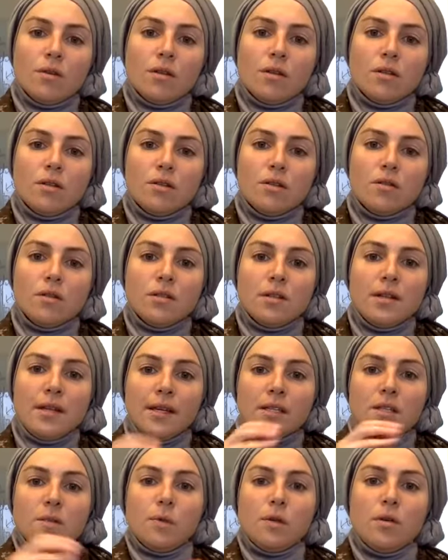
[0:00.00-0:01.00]
certain
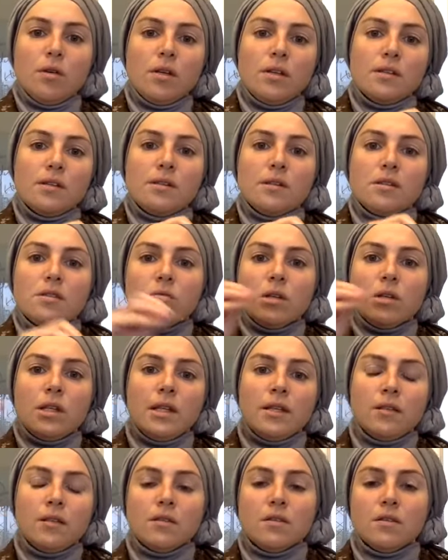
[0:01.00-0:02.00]
experiences
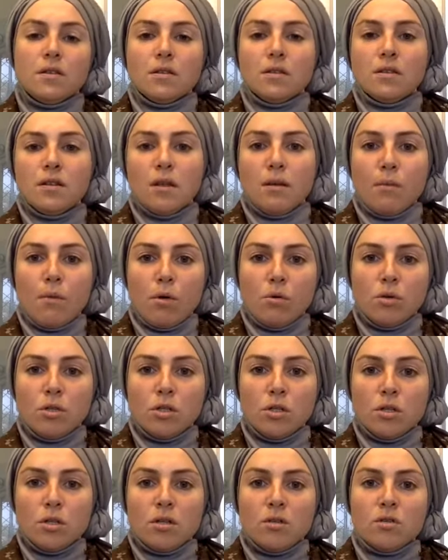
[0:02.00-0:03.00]
relate to certain
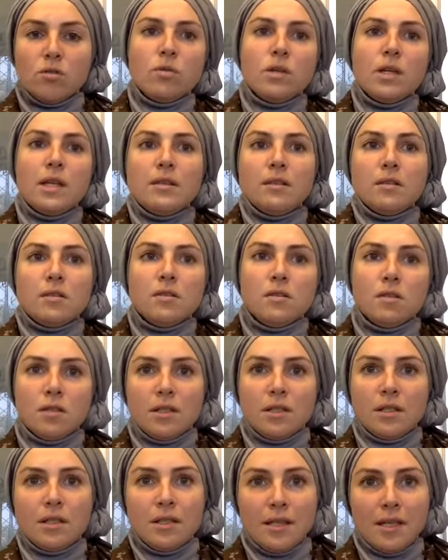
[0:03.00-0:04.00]
emotions, relate to
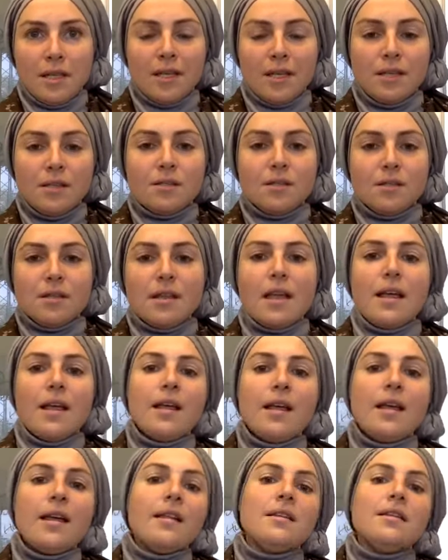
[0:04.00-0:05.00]
certain needs,
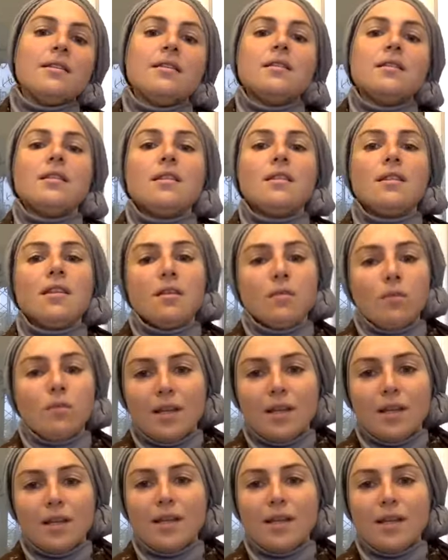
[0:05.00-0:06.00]
and they
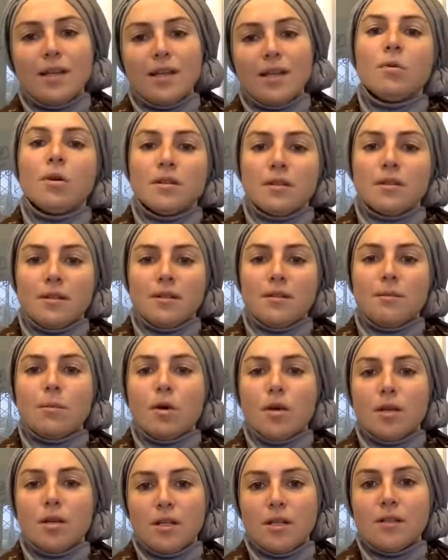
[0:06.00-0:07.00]
relate to certain parts in
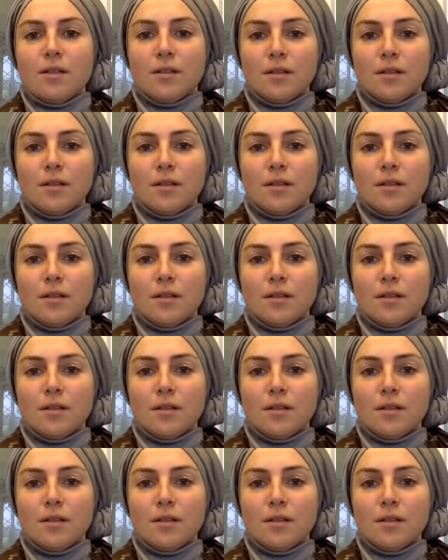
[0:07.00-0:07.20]
the body.